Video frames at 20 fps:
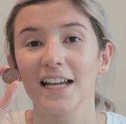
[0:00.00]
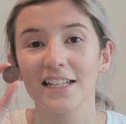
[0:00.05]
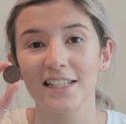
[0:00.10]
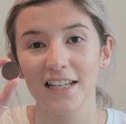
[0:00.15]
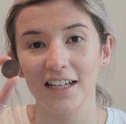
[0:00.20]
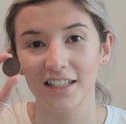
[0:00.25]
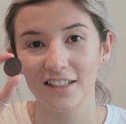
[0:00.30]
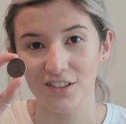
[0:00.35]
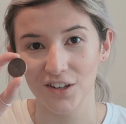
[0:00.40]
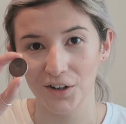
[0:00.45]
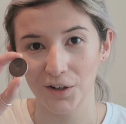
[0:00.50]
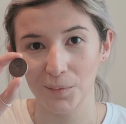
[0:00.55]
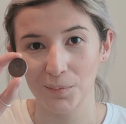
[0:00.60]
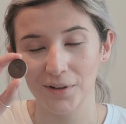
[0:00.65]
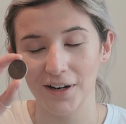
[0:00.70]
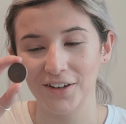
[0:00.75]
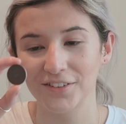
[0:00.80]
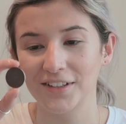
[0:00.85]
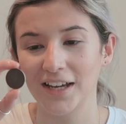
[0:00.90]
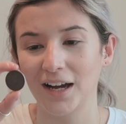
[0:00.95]
gonna take a darker
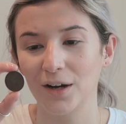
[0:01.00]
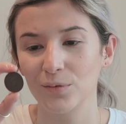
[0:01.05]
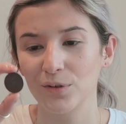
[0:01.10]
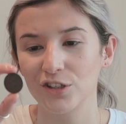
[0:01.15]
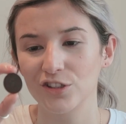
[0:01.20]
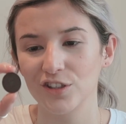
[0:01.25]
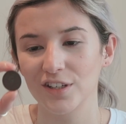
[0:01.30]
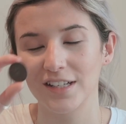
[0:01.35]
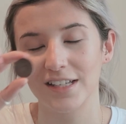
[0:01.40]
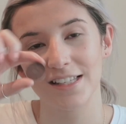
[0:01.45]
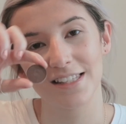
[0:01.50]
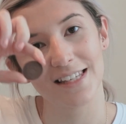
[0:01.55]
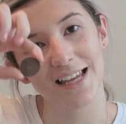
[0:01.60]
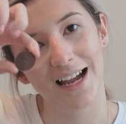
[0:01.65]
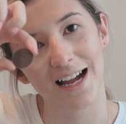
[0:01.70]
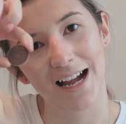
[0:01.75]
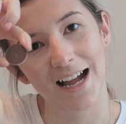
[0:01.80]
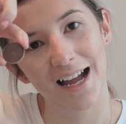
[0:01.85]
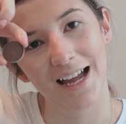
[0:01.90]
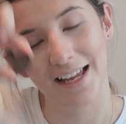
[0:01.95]
brown now, which is
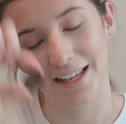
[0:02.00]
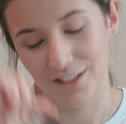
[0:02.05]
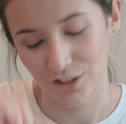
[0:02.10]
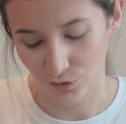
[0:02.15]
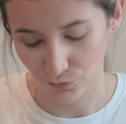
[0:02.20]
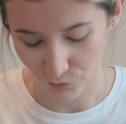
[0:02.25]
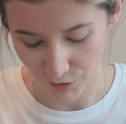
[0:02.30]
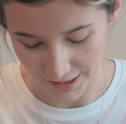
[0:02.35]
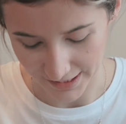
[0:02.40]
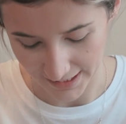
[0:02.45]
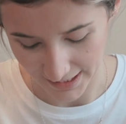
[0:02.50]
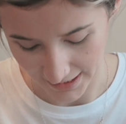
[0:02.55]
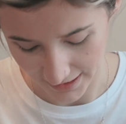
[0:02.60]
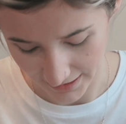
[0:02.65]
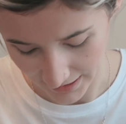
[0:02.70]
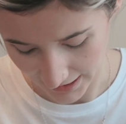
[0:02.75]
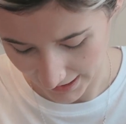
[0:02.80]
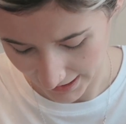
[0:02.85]
handwritten,